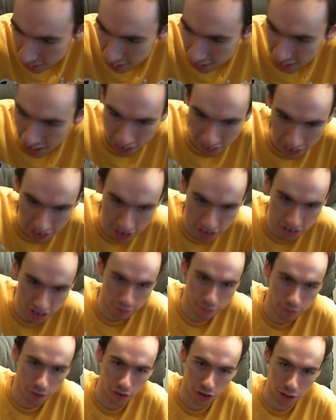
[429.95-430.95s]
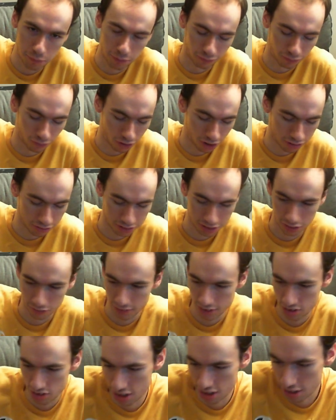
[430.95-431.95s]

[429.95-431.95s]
Now this, I'm not going to put water in the whiskey.